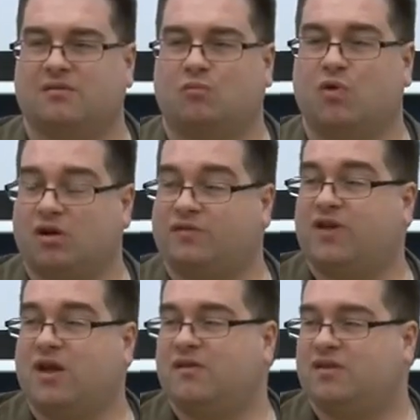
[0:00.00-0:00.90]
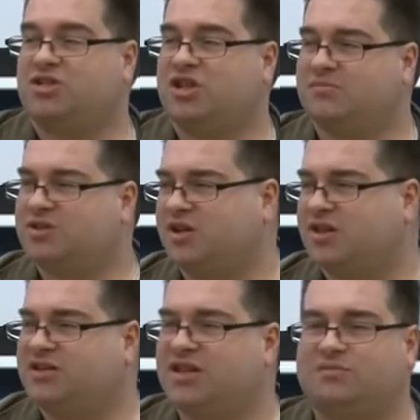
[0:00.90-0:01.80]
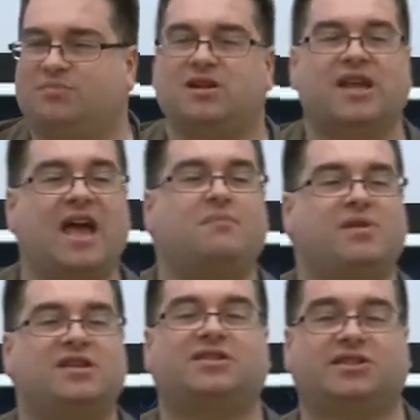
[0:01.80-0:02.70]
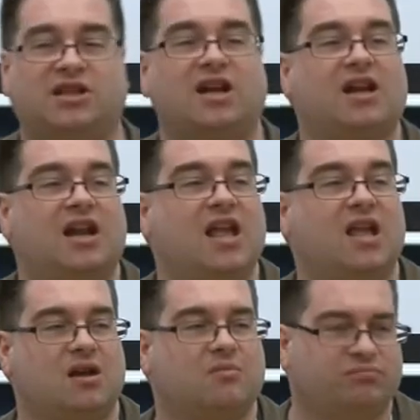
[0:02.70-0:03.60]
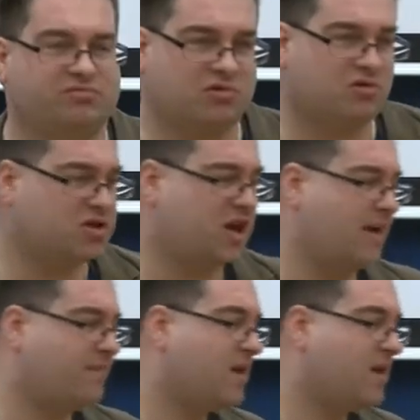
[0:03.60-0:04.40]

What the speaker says: worldview in the James Sire sense, but again be slightly broader.